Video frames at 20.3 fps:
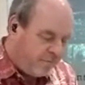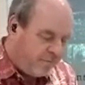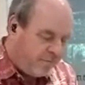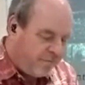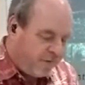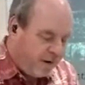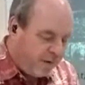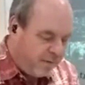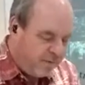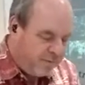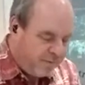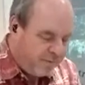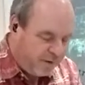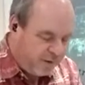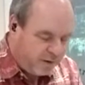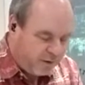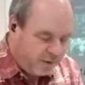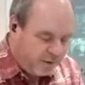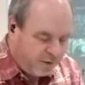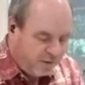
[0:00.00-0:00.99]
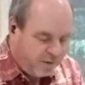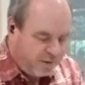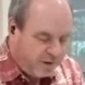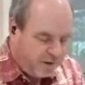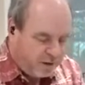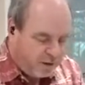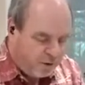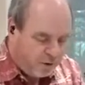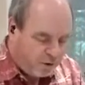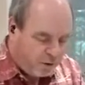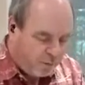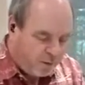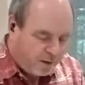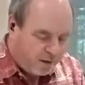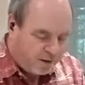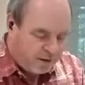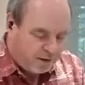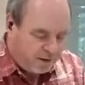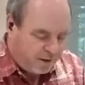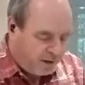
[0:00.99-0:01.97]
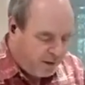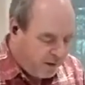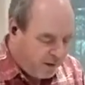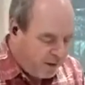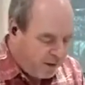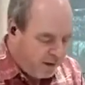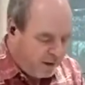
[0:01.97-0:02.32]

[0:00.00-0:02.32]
they're very, very good. They cook quickly.